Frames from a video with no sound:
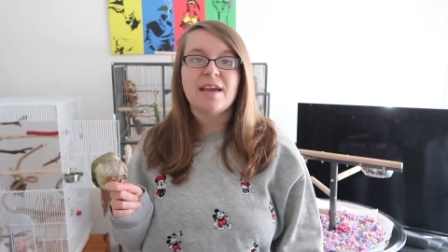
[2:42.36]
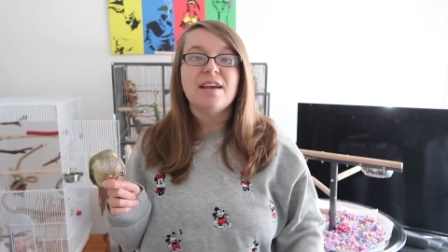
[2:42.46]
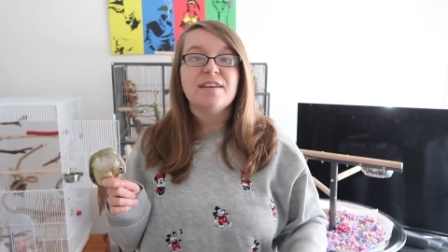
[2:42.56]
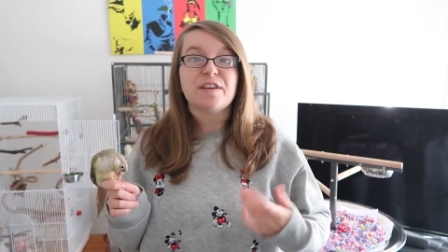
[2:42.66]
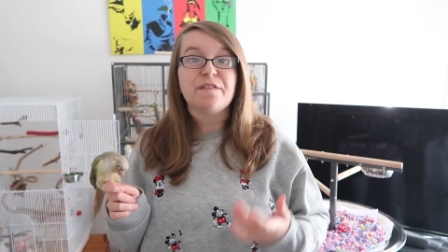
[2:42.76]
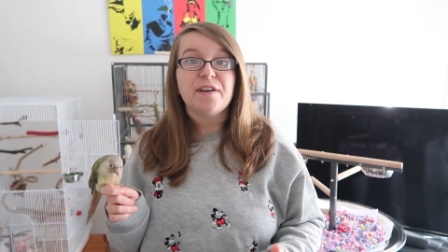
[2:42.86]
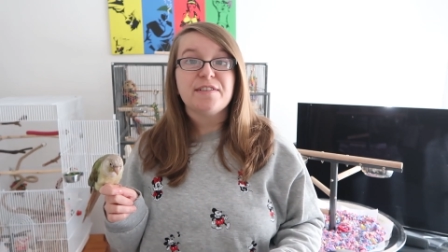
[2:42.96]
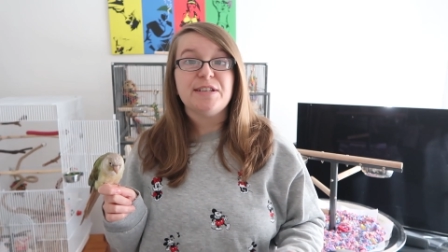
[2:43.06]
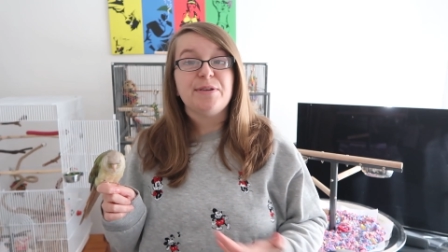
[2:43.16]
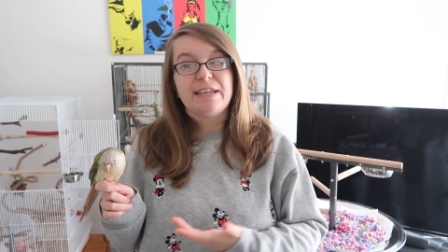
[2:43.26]
So
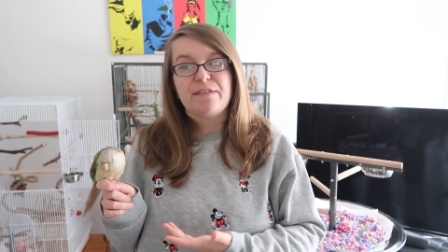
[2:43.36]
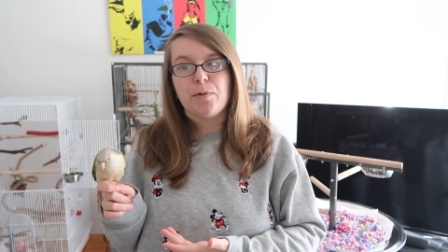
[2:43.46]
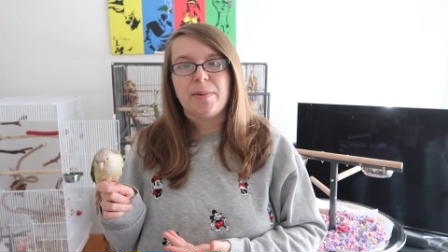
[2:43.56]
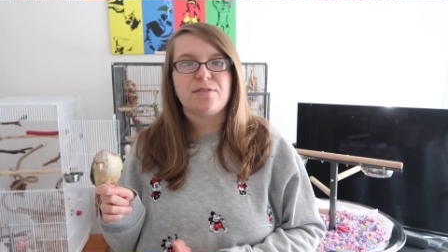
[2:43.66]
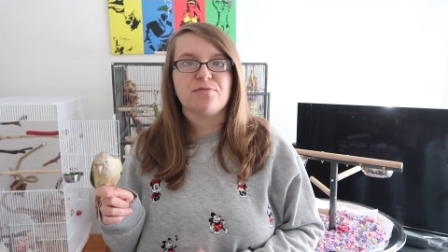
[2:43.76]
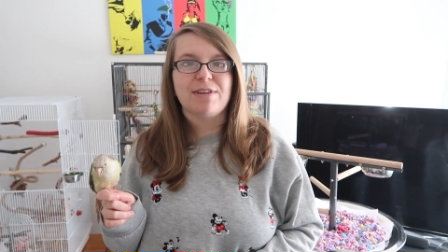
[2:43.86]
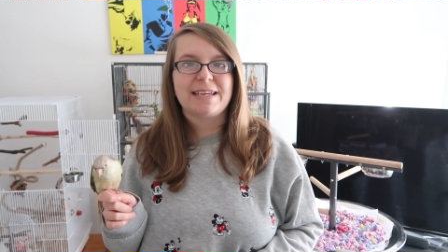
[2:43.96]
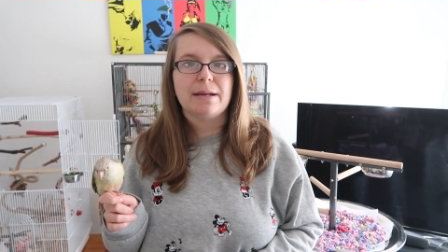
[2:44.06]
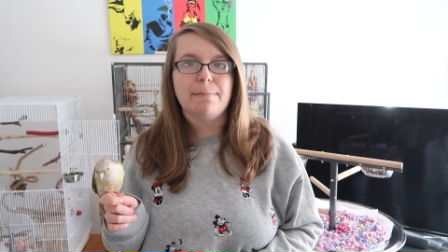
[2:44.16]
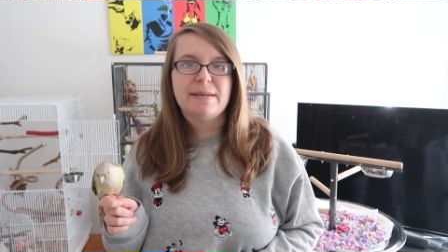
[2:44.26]
firstly, you can give your birds
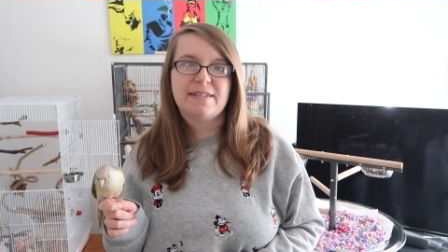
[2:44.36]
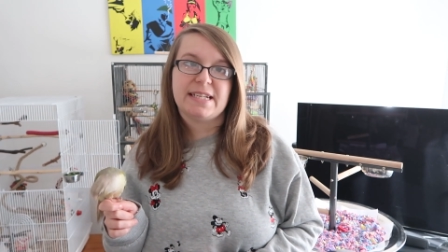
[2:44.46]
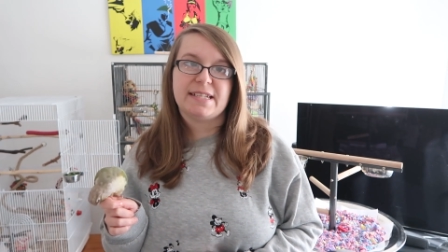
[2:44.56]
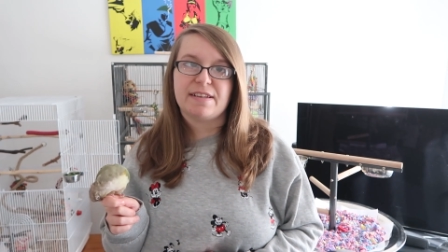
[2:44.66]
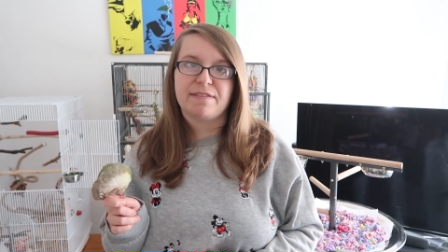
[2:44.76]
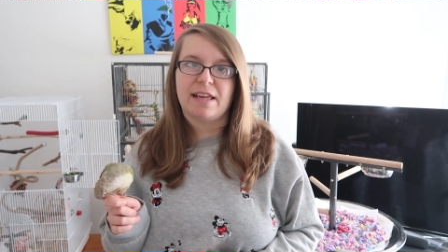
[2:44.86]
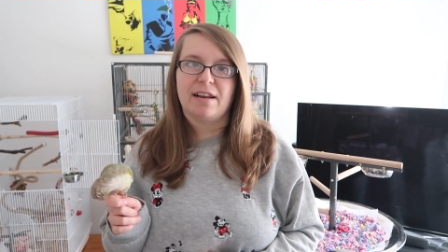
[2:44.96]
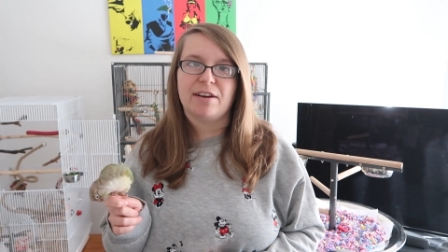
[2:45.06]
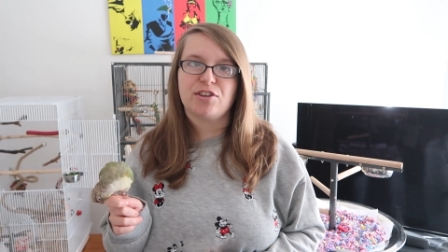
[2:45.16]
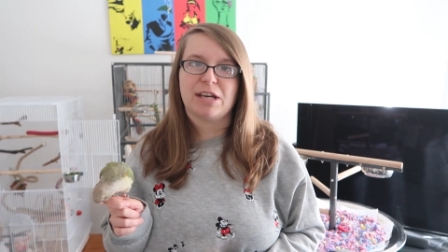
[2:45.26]
regular mistings if they
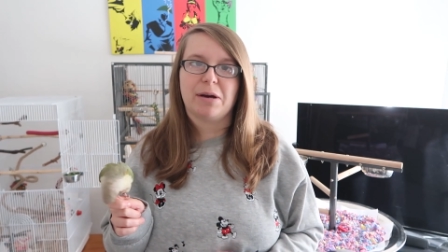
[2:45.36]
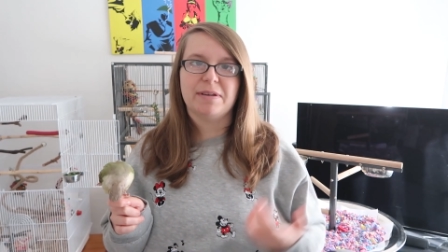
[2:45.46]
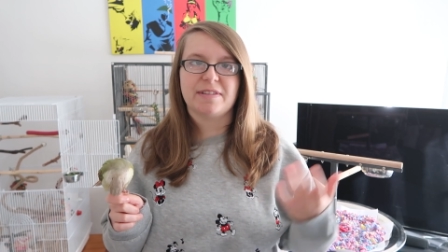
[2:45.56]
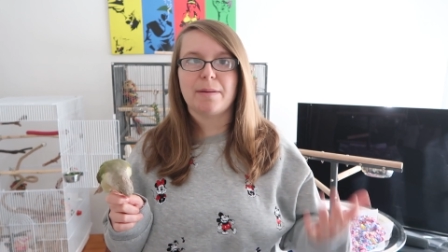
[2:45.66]
like showers.